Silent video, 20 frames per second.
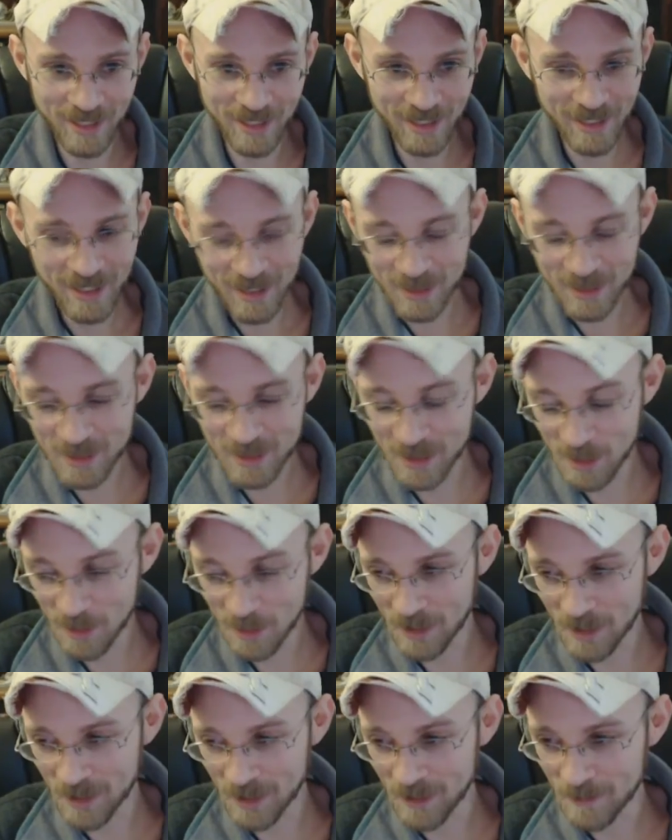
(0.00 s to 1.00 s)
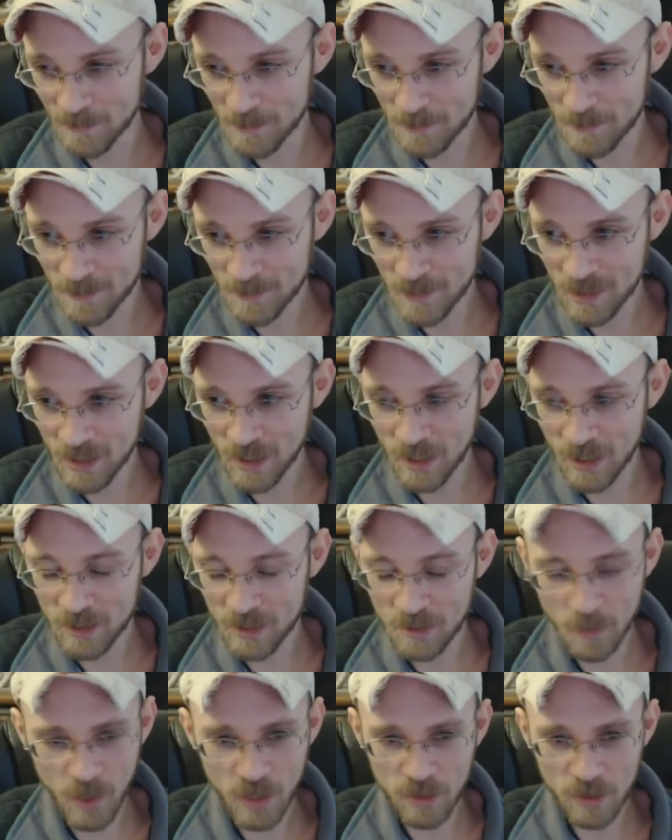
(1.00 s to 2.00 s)
He's
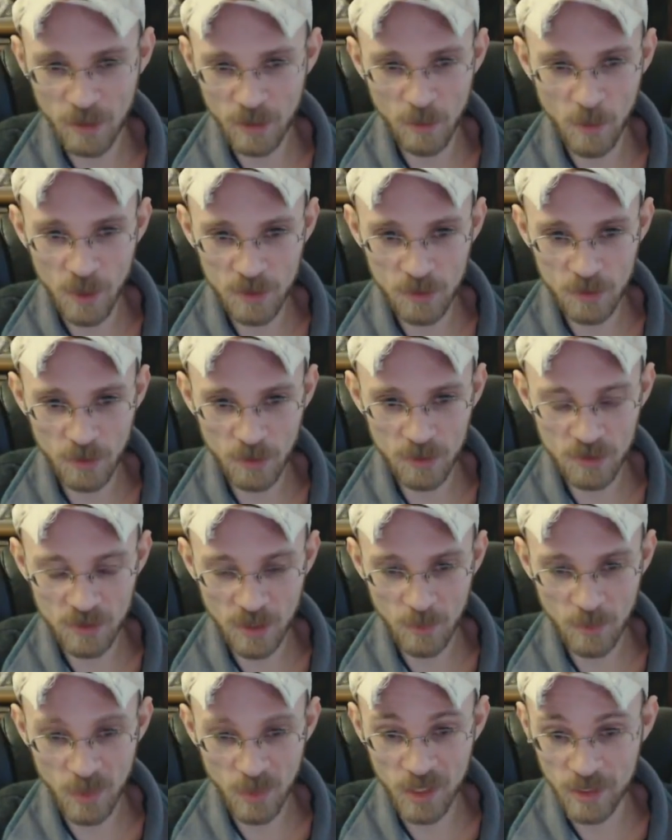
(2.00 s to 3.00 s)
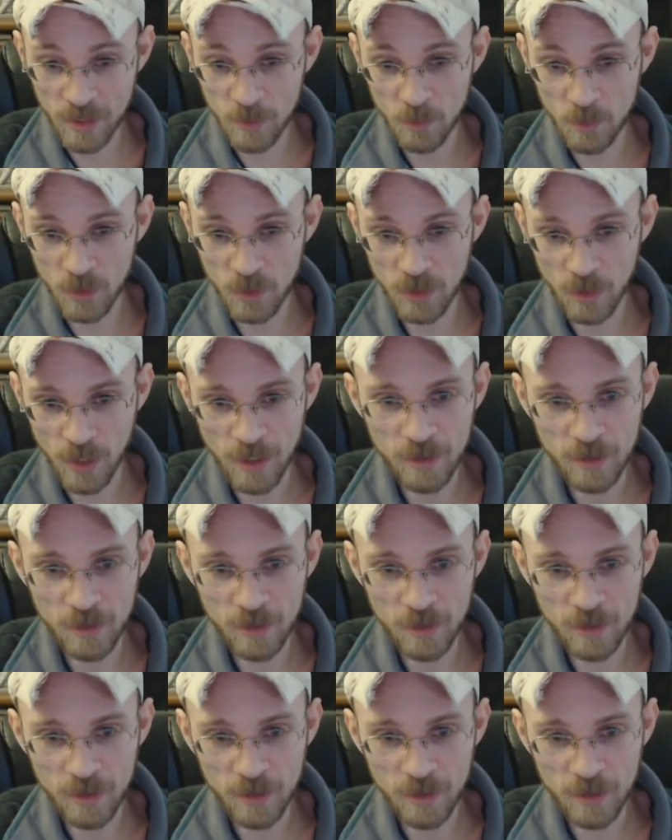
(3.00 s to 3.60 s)
apparently a martial arts champion in real life.